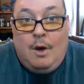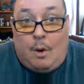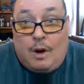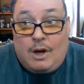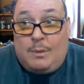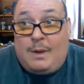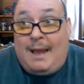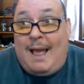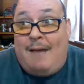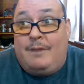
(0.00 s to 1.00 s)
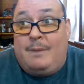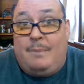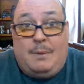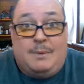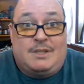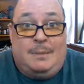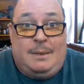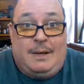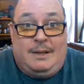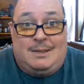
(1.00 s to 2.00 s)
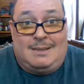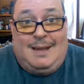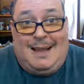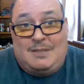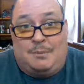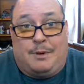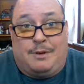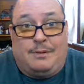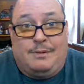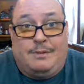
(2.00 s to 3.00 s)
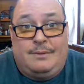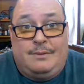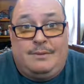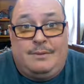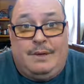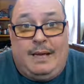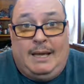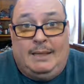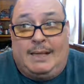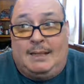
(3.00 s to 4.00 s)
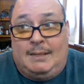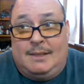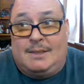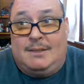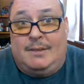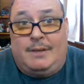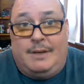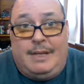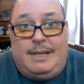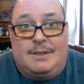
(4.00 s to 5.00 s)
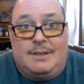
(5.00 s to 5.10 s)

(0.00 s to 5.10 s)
Or do we have them meet with somebody that's an expert and they can listen to their needs